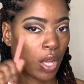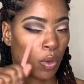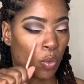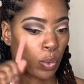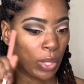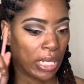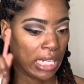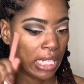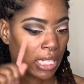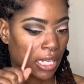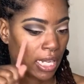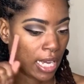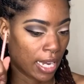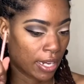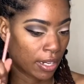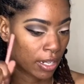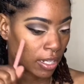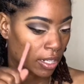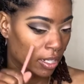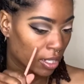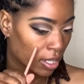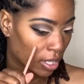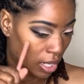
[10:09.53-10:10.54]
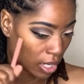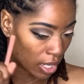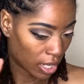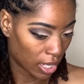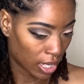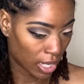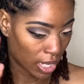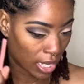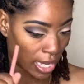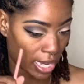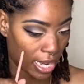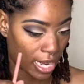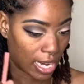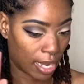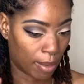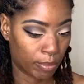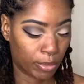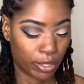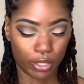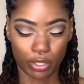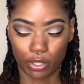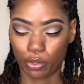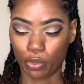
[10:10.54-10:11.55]
wing liner and I'm
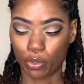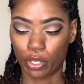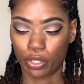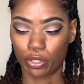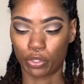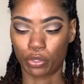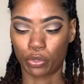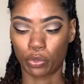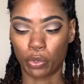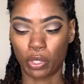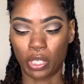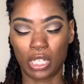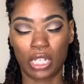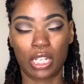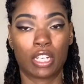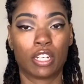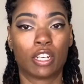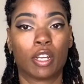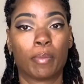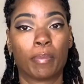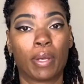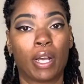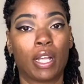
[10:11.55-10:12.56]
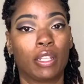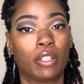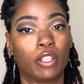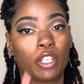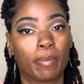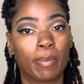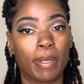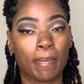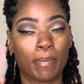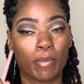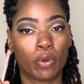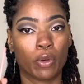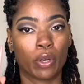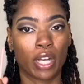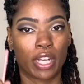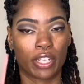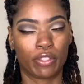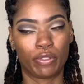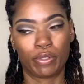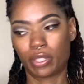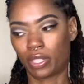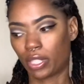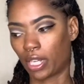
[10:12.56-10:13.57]
just going to clean it up a little bit more. I
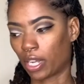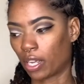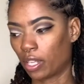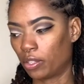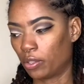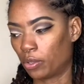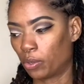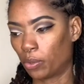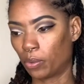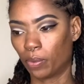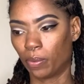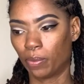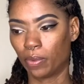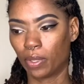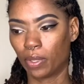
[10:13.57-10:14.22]
used like a little